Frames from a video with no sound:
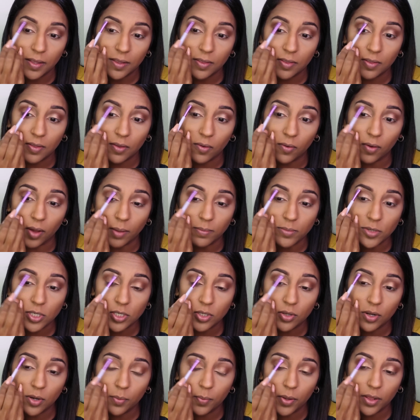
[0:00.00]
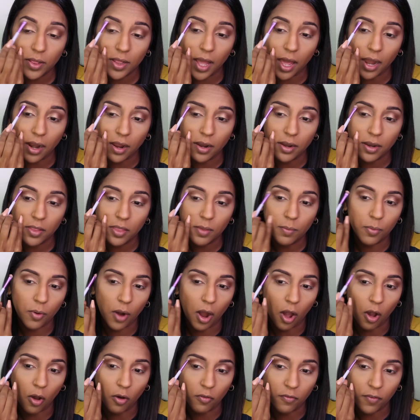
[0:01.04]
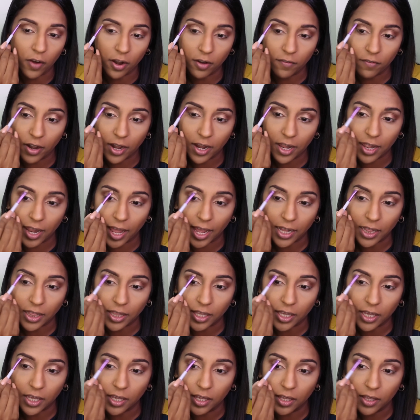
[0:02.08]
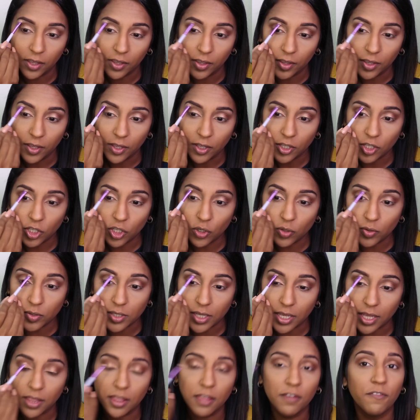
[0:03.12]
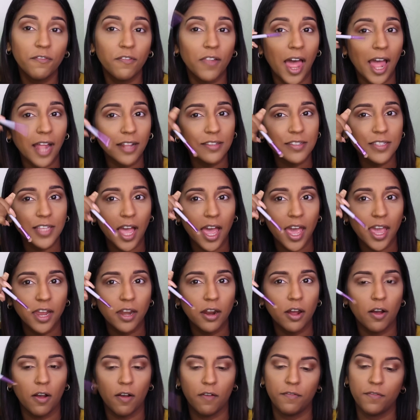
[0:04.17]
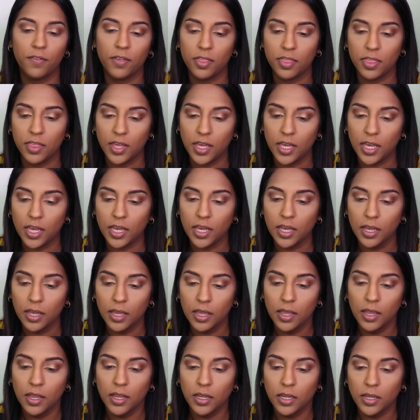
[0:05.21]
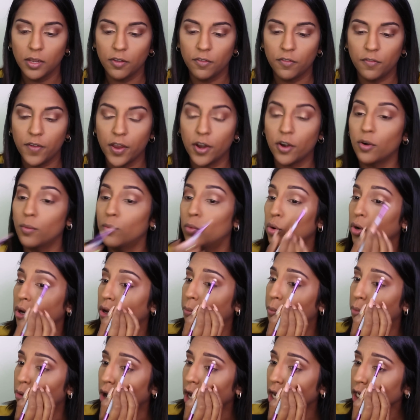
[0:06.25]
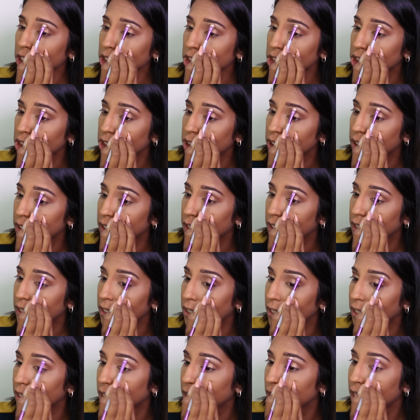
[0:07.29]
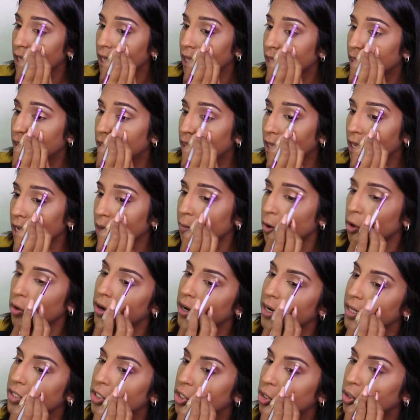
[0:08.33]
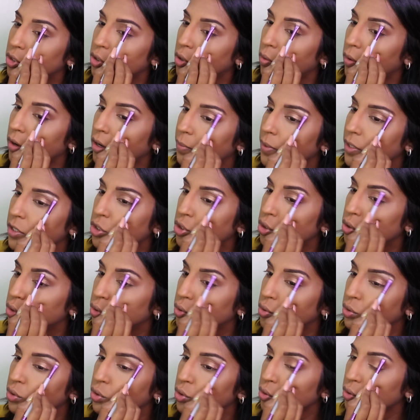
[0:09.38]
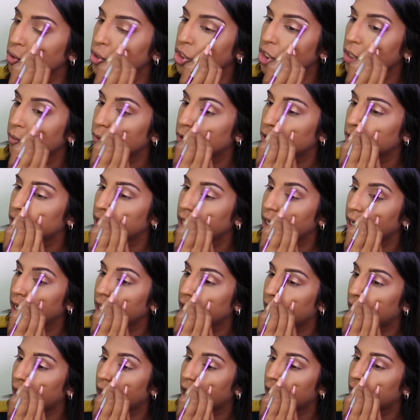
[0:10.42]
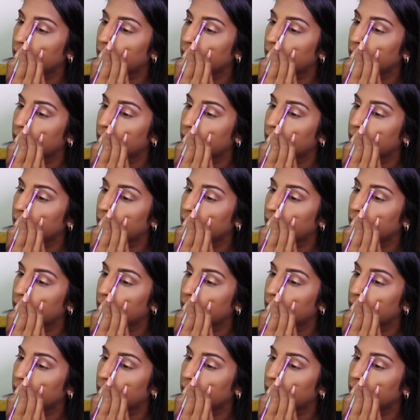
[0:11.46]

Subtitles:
so I'm just gonna put that under the brow very, very lightly using the flat side of the Veramuna brush. The thing about it is you don't want to be too shimmery